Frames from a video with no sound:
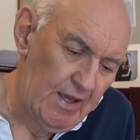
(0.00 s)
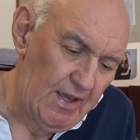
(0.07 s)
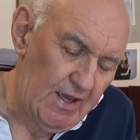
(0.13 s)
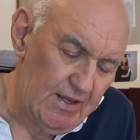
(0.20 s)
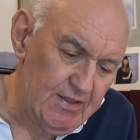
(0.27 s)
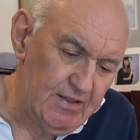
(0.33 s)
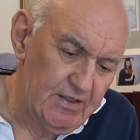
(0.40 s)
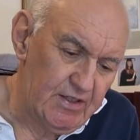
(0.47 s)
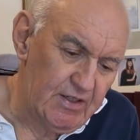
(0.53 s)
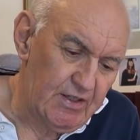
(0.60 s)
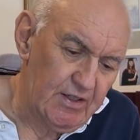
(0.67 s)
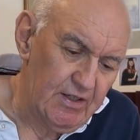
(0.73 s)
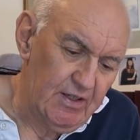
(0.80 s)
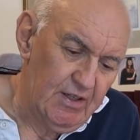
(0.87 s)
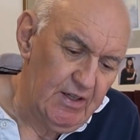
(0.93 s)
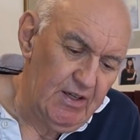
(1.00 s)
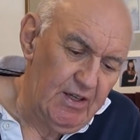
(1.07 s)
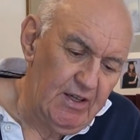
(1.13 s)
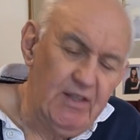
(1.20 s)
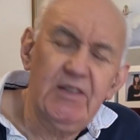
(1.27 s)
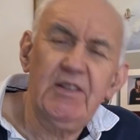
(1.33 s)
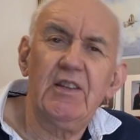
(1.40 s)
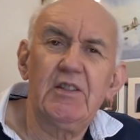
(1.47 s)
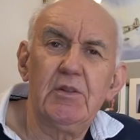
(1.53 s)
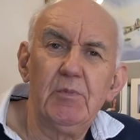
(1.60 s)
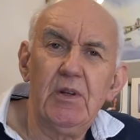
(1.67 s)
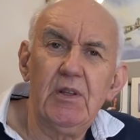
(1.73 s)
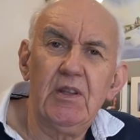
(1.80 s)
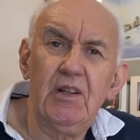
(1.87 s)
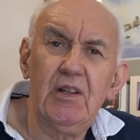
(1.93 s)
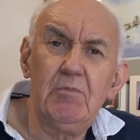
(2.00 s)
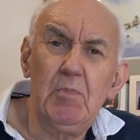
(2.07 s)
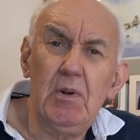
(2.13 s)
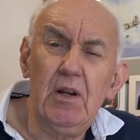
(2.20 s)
And he said to me that he'd